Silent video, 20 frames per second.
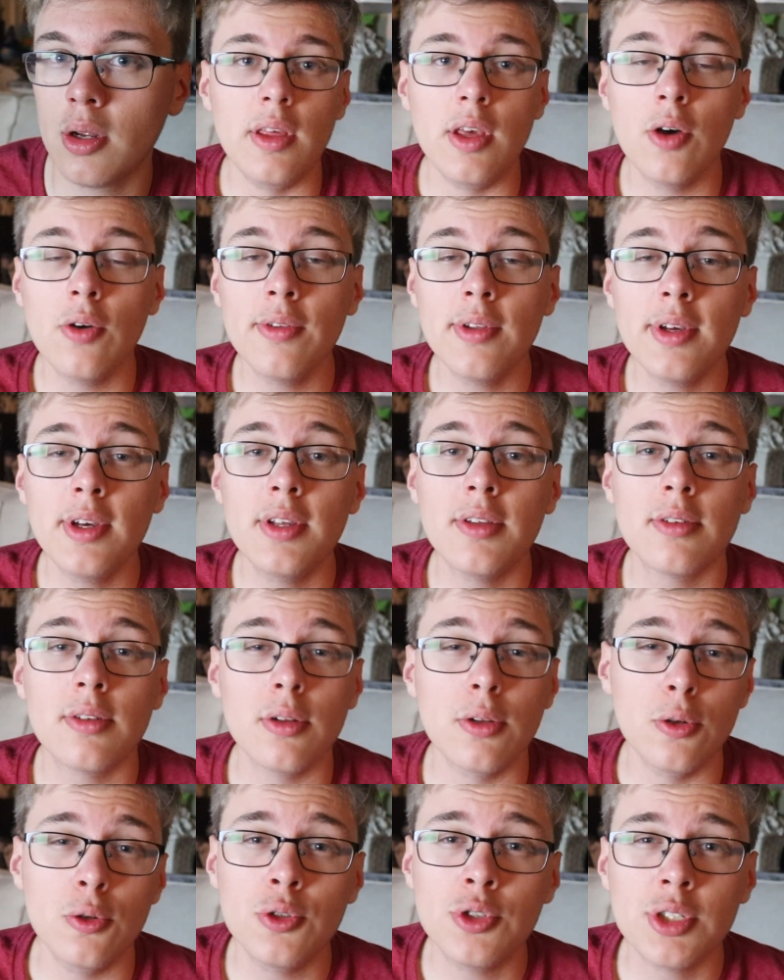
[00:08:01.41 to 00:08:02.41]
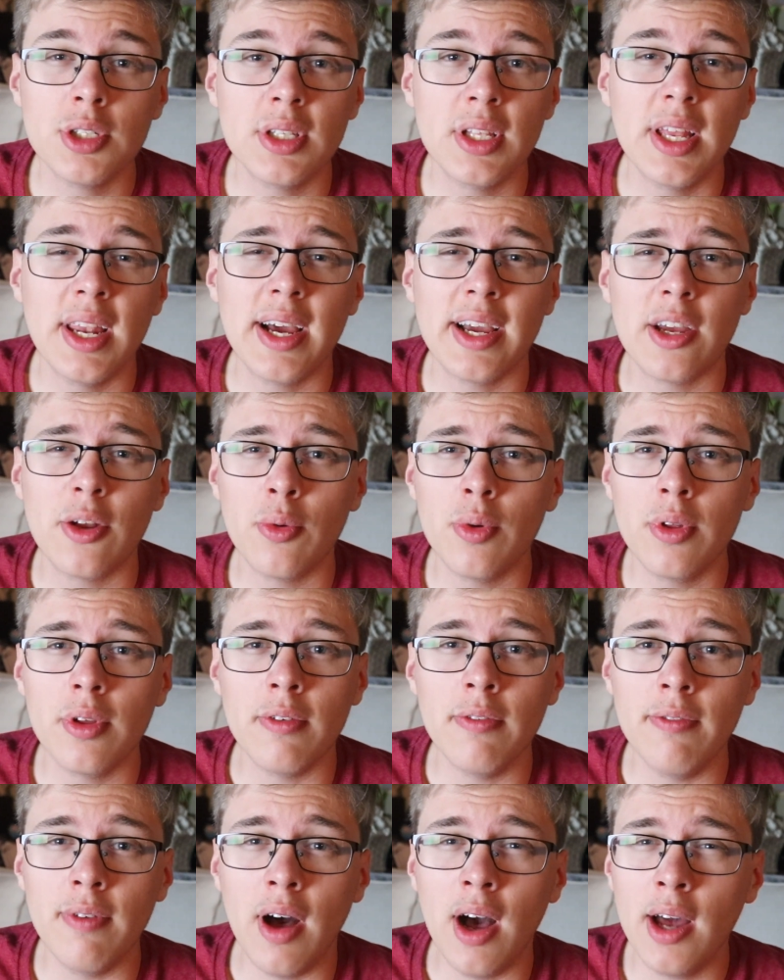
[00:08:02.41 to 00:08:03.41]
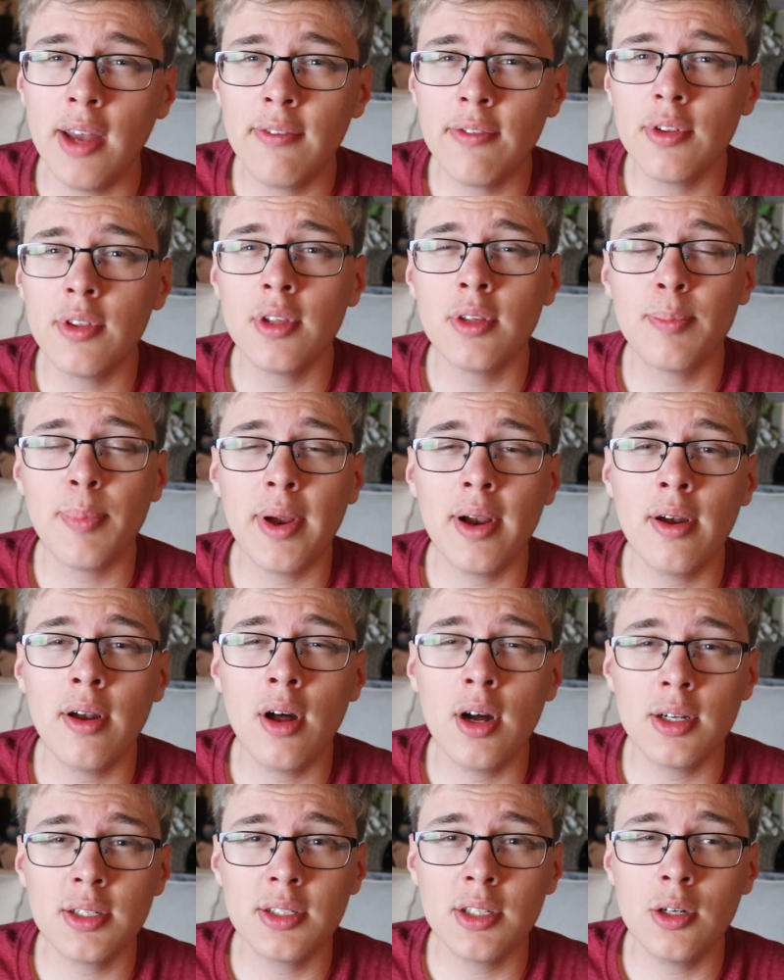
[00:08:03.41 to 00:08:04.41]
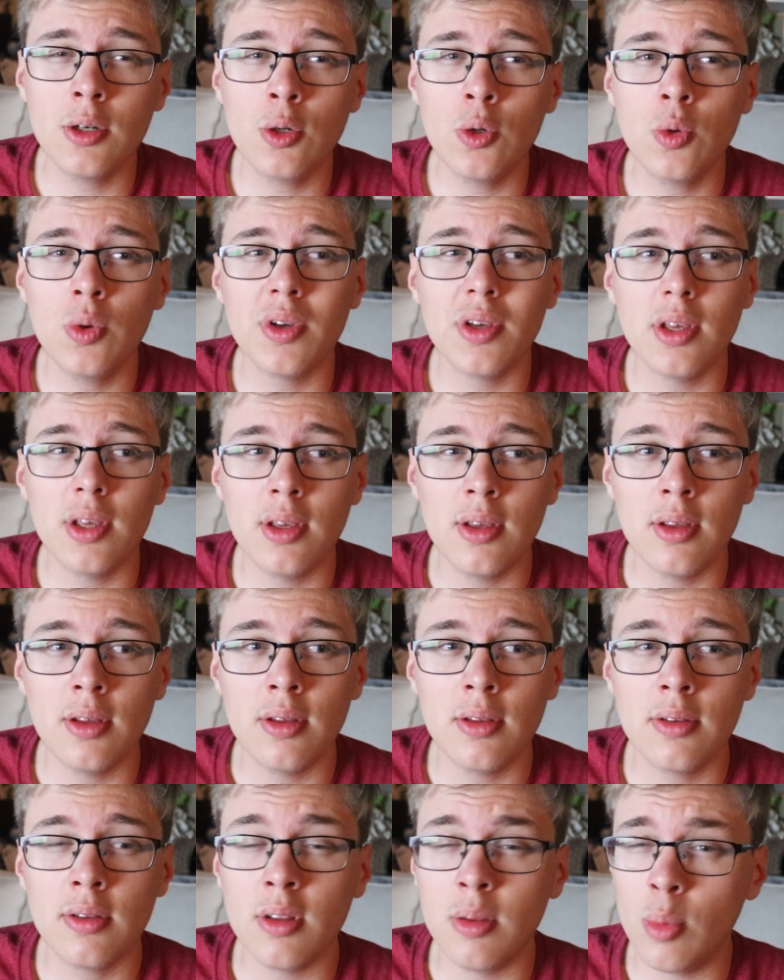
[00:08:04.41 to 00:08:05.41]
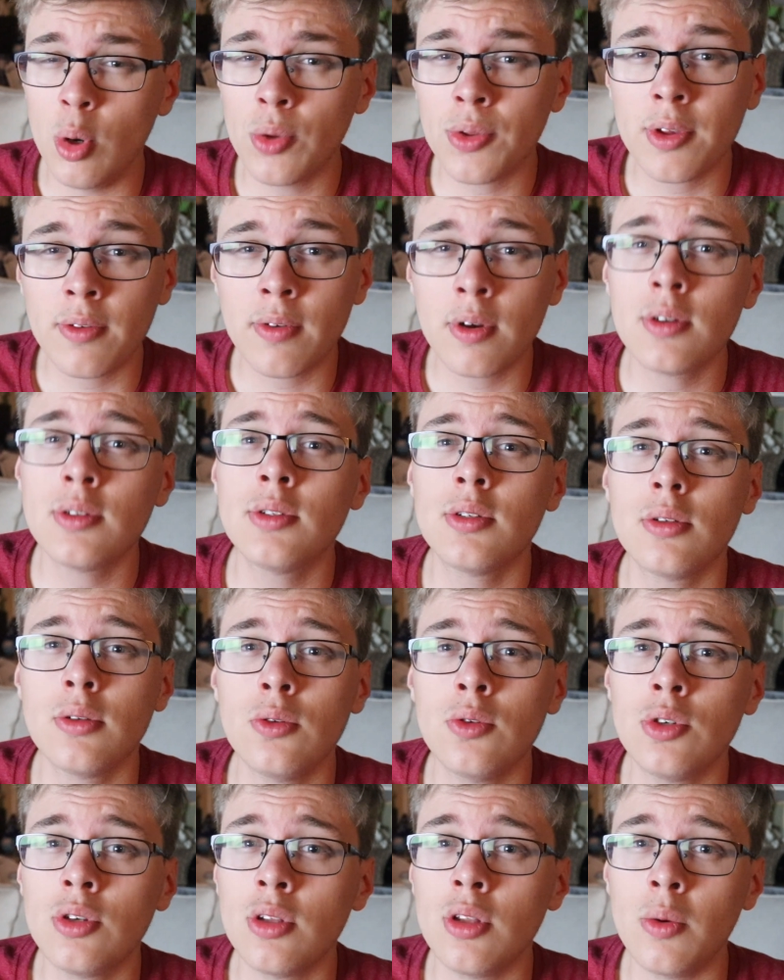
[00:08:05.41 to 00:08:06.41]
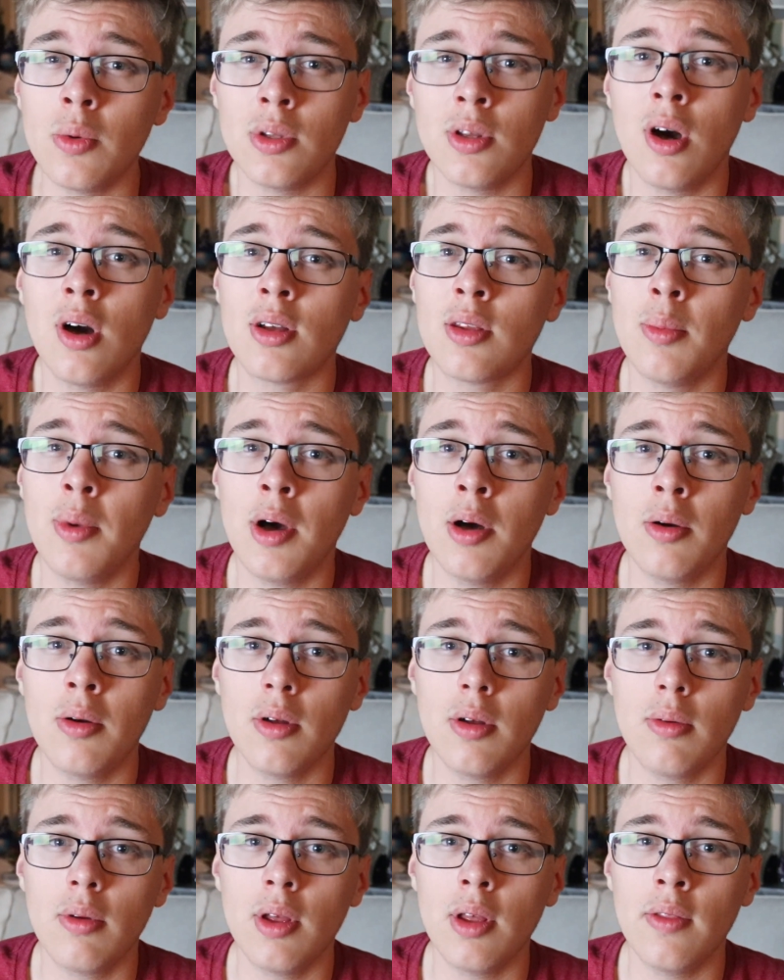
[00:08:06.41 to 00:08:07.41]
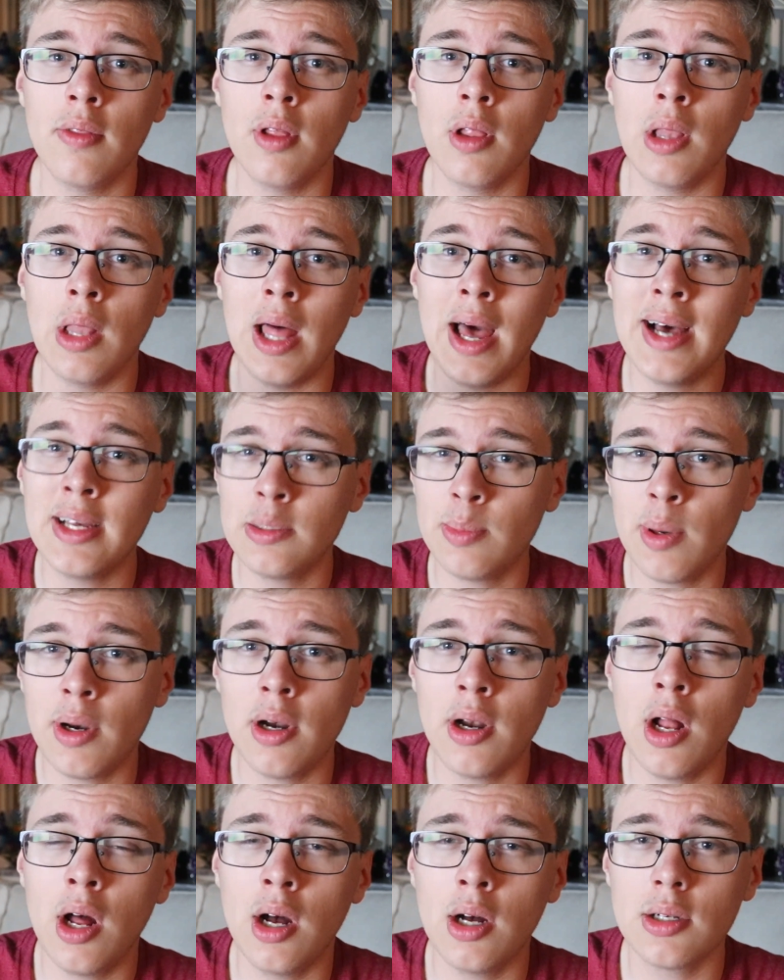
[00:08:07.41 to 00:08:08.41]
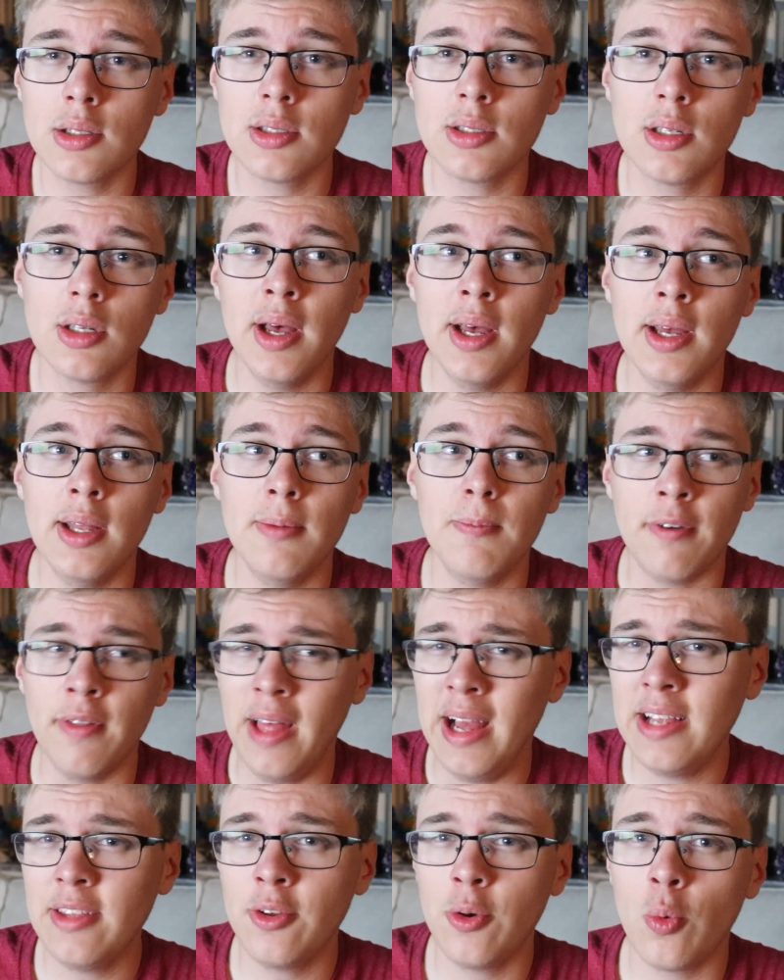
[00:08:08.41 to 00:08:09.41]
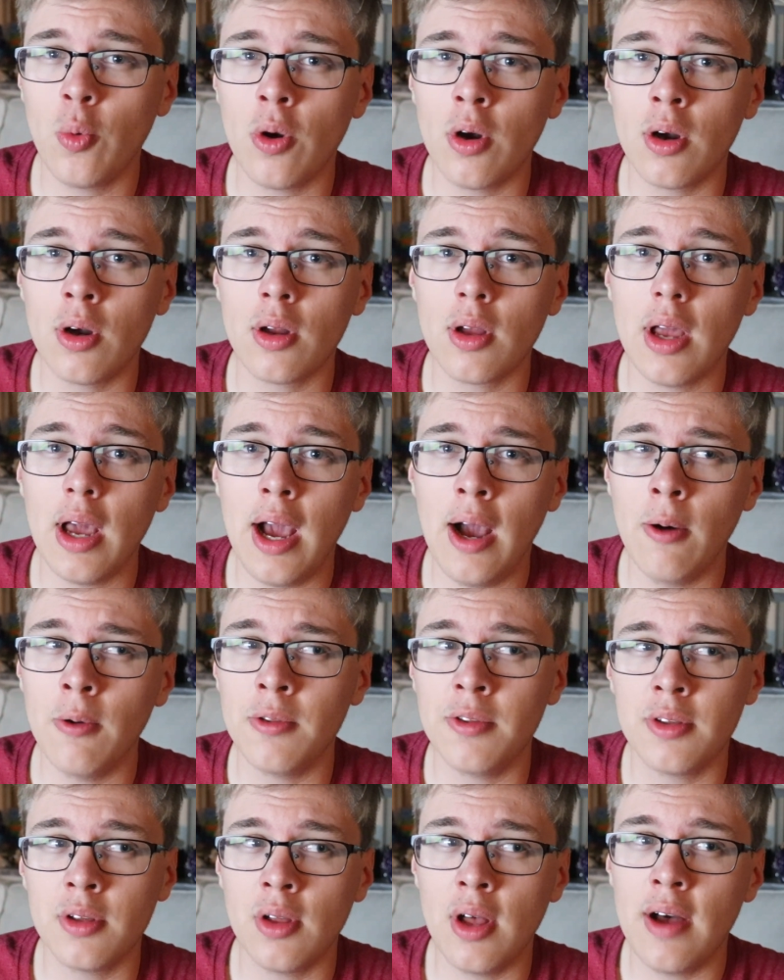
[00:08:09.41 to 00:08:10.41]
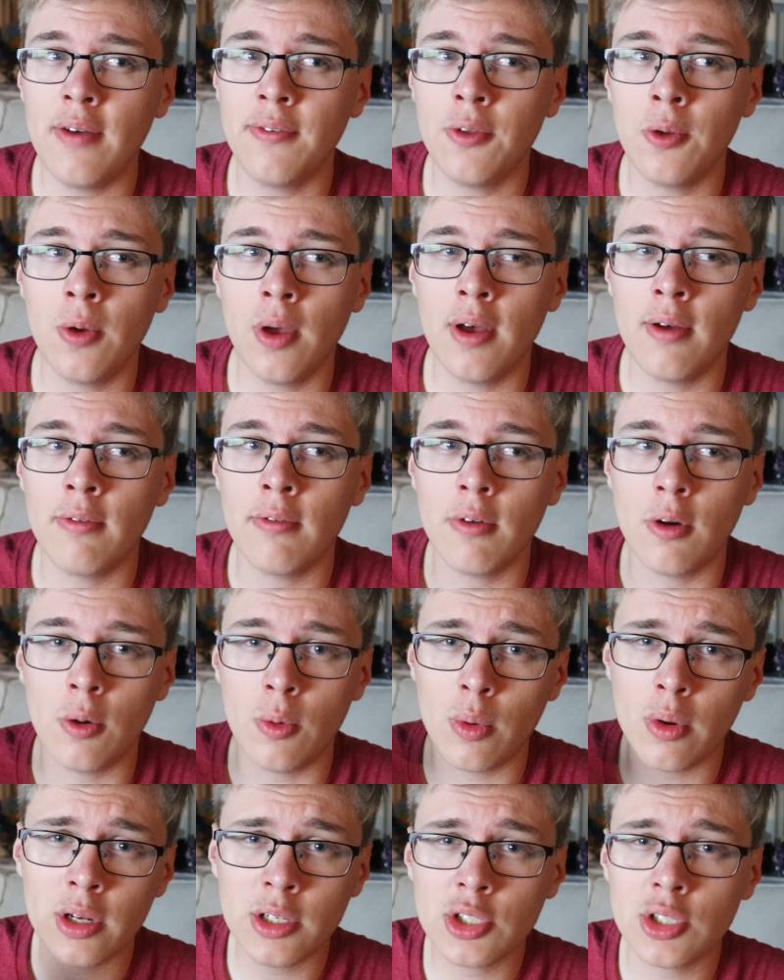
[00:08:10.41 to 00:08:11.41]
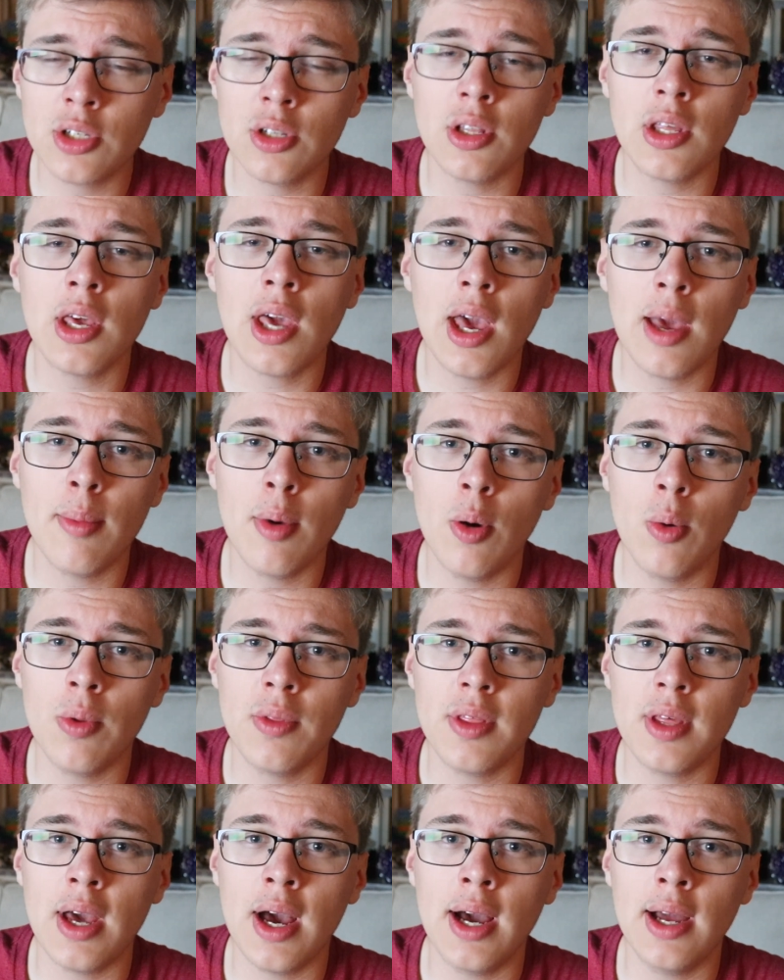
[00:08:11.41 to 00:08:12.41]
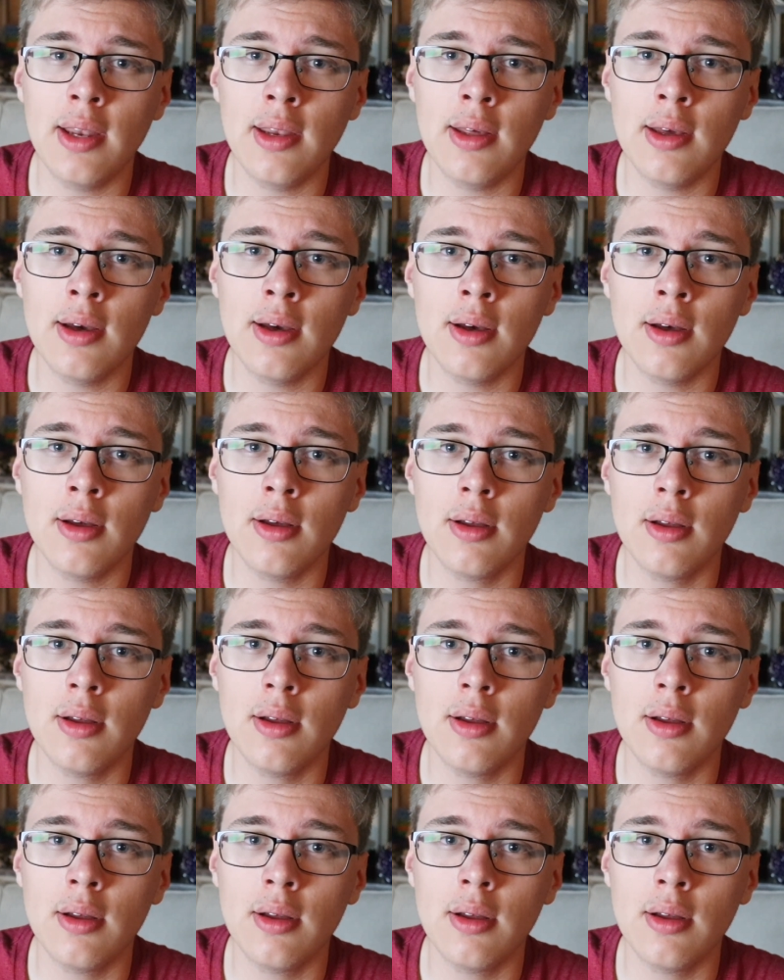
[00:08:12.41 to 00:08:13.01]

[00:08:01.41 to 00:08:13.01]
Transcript: The only solution that I could really find for this paradox though is the multiverse solution that we talked about in the last paradox, but for that to work I would still have to have originally came up with the idea